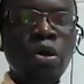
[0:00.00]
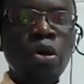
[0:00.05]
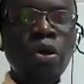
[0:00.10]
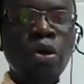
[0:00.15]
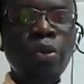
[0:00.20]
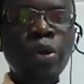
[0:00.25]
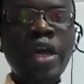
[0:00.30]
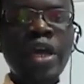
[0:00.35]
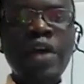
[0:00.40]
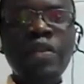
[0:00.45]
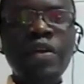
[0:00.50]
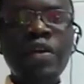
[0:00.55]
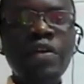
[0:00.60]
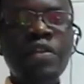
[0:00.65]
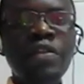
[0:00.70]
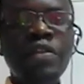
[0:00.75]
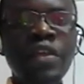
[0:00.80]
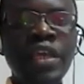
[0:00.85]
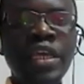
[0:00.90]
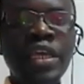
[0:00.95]
or where they
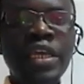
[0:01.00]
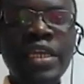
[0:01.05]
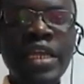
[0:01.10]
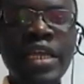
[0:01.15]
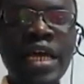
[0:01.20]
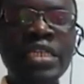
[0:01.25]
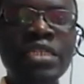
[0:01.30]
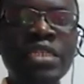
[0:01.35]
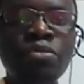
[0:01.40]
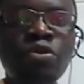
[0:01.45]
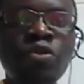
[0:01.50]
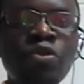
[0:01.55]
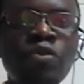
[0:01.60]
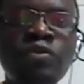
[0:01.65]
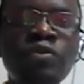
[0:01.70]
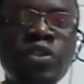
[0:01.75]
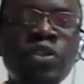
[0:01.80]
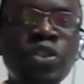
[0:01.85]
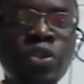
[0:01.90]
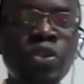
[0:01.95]
think it has
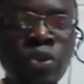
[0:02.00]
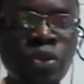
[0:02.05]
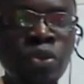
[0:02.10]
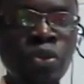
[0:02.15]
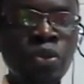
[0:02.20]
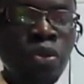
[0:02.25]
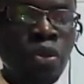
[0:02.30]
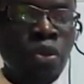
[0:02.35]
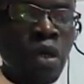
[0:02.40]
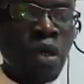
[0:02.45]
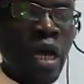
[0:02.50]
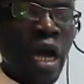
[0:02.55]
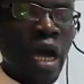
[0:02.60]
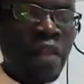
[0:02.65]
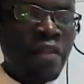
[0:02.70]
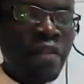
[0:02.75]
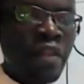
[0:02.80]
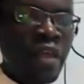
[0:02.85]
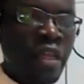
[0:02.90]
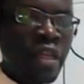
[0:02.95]
moved to,
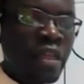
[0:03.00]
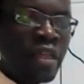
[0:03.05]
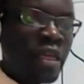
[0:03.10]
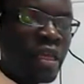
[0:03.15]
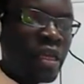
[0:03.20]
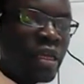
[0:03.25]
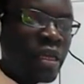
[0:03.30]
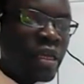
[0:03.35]
and then they